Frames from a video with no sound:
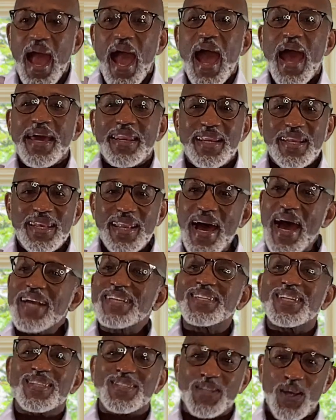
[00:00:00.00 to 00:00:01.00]
And
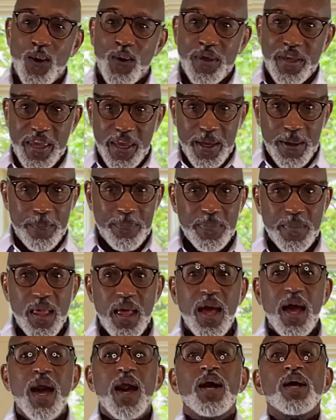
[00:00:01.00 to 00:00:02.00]
Elisha told him,
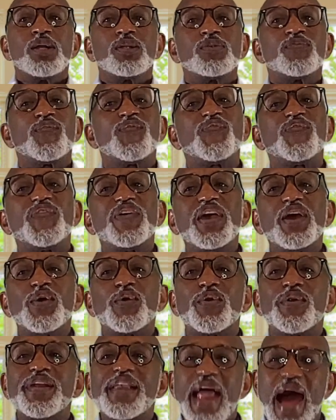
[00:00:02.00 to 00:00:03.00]

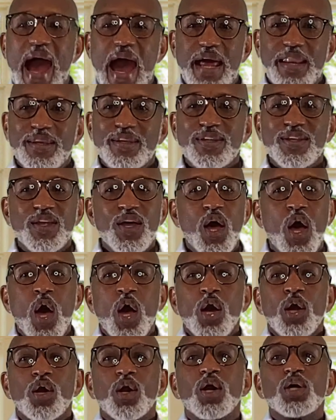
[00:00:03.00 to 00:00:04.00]
Fear not,
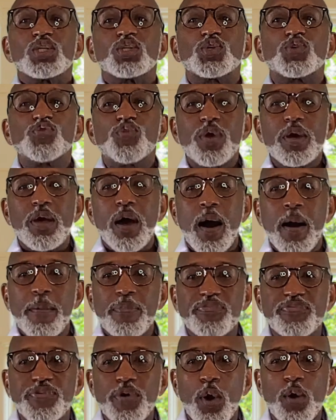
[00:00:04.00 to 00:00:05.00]
because
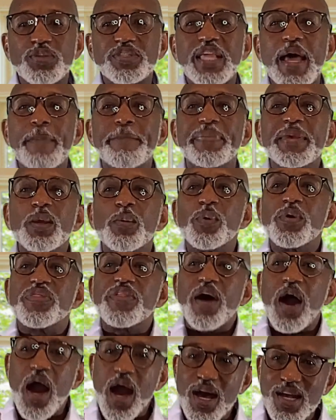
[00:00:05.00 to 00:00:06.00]
um, those that be
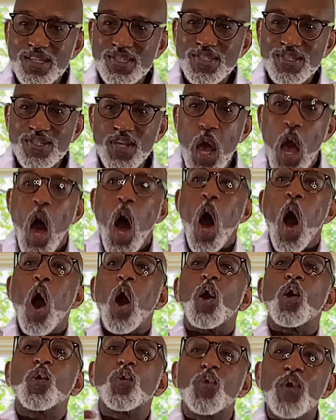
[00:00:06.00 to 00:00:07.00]
with us
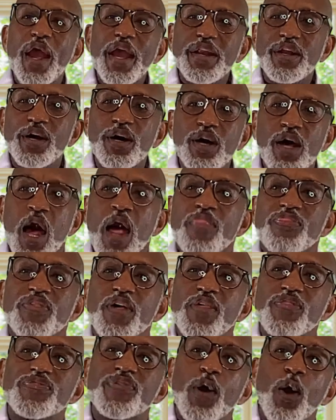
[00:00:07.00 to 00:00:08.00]
are greater
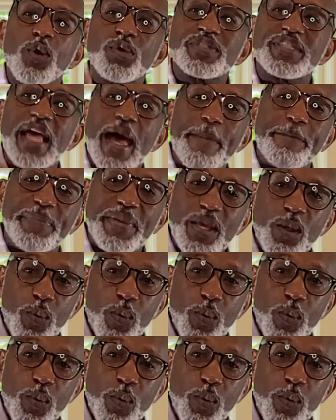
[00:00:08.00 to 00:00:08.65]
than those that be